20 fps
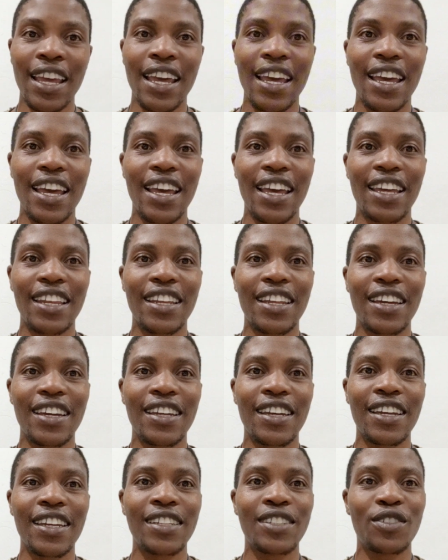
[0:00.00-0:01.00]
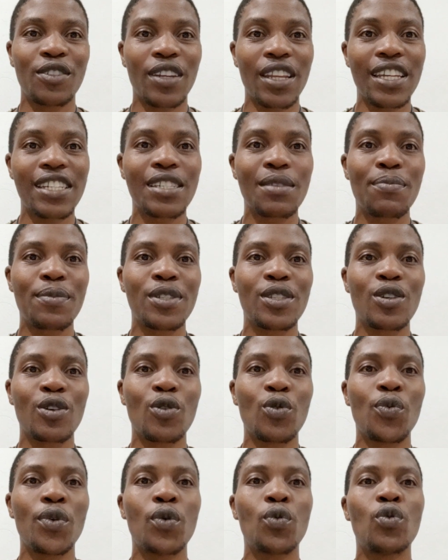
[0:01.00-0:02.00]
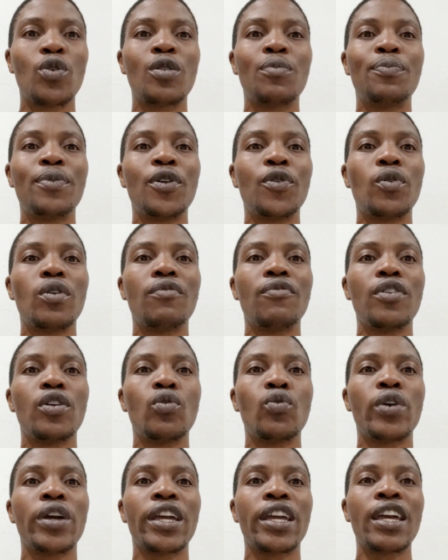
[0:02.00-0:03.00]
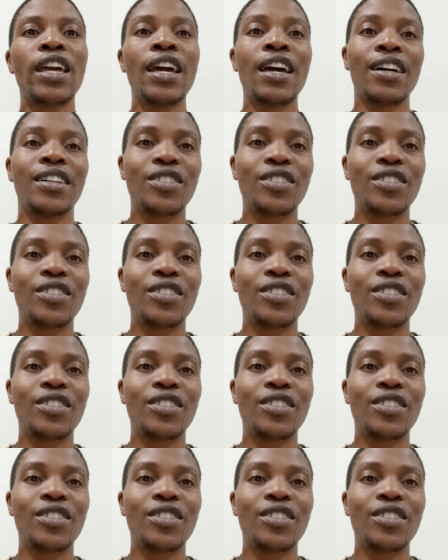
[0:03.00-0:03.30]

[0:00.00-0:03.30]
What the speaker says: and in today's episode we will be reviewing